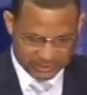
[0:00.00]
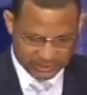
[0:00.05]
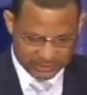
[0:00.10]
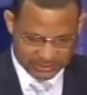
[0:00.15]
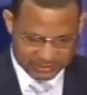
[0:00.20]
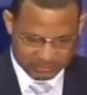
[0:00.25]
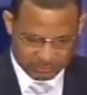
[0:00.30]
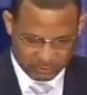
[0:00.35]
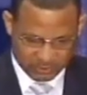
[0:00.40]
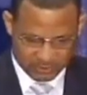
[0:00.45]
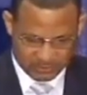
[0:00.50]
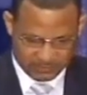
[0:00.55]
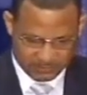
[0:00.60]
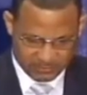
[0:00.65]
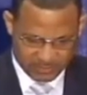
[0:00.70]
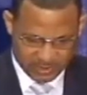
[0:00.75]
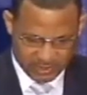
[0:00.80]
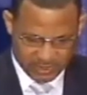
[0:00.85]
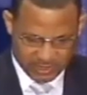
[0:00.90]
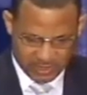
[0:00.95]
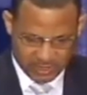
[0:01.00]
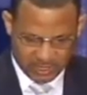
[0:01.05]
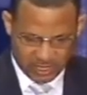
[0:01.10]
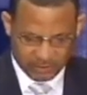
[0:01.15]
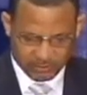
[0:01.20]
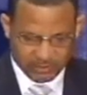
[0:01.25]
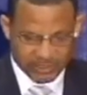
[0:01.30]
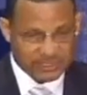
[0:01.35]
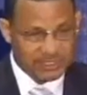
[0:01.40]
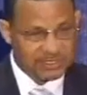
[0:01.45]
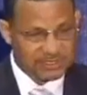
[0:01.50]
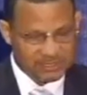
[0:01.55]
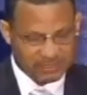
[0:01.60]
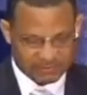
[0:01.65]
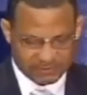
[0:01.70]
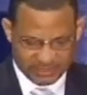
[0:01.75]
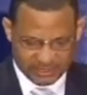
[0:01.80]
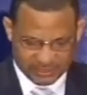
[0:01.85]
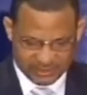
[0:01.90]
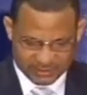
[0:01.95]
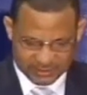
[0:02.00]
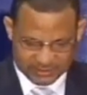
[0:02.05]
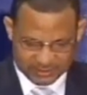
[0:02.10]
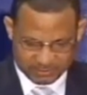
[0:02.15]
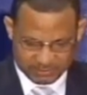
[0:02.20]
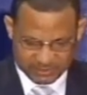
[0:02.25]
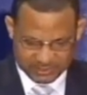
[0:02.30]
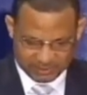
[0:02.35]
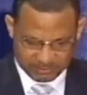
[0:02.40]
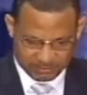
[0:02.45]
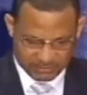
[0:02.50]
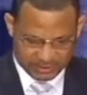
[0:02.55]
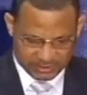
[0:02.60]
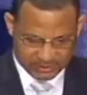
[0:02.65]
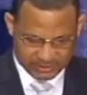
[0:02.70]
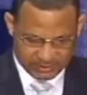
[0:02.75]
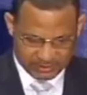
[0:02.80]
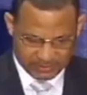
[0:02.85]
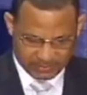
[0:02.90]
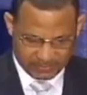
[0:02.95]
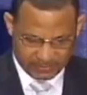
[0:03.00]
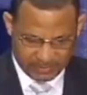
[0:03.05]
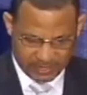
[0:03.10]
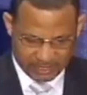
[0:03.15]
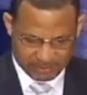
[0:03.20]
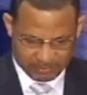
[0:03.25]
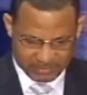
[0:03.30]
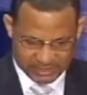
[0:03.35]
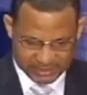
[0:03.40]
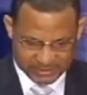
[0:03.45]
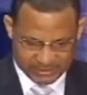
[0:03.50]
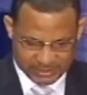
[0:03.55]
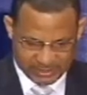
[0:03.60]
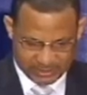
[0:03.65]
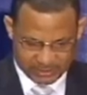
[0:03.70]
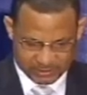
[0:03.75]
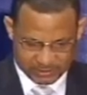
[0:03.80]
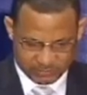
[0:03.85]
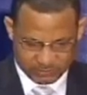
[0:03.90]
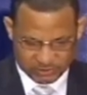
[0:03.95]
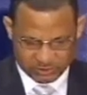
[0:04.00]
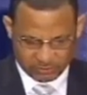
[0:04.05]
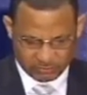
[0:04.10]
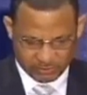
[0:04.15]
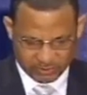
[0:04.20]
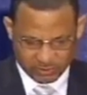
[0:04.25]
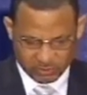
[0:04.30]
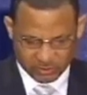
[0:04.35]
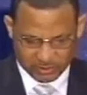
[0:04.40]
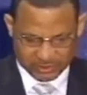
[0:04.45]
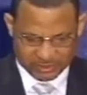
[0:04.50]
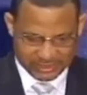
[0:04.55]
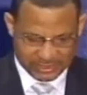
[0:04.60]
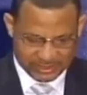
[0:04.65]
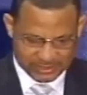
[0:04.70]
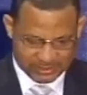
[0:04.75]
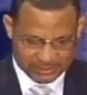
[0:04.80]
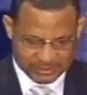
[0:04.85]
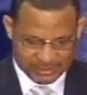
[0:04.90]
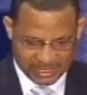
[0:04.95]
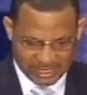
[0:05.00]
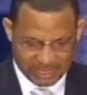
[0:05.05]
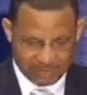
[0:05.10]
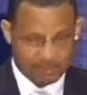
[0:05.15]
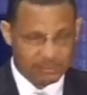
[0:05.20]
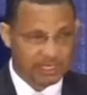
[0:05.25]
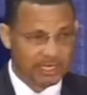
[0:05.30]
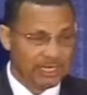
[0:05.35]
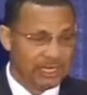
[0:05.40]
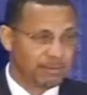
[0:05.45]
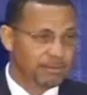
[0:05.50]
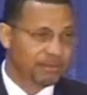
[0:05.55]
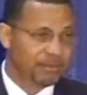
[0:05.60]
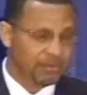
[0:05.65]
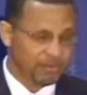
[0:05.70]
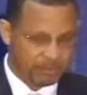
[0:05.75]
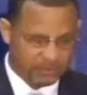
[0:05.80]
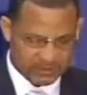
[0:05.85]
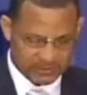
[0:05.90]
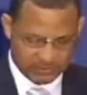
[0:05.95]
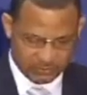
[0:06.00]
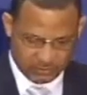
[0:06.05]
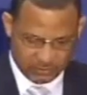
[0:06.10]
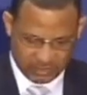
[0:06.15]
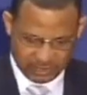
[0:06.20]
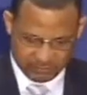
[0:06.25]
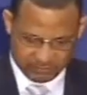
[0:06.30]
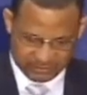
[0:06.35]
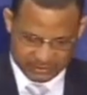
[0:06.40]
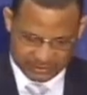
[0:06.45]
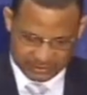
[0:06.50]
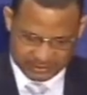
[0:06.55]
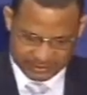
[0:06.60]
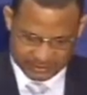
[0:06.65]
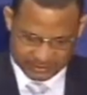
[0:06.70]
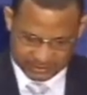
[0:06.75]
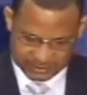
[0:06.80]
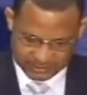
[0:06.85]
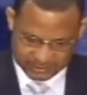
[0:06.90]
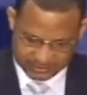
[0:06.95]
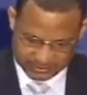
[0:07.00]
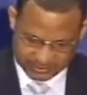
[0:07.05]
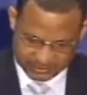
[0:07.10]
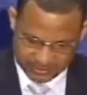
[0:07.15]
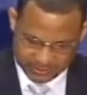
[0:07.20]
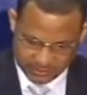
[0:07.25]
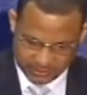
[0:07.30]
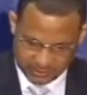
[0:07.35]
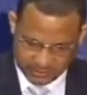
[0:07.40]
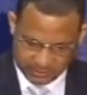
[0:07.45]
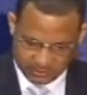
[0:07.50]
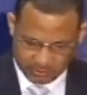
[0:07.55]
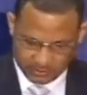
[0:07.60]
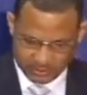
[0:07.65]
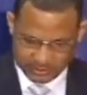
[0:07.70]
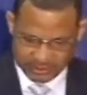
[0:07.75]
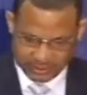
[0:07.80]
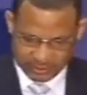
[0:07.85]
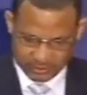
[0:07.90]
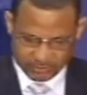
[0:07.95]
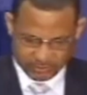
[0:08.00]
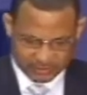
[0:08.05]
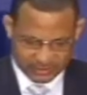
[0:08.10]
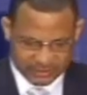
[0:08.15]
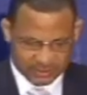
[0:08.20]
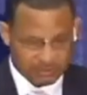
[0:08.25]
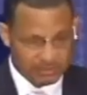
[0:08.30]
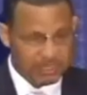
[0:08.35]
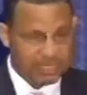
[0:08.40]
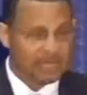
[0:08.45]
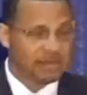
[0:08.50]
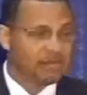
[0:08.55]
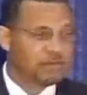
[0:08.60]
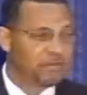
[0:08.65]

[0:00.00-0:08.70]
Tenders Board. A register of tenders to be submitted and maintained, which should record date, time, and the of the person who delivered the tender. All tenderers to be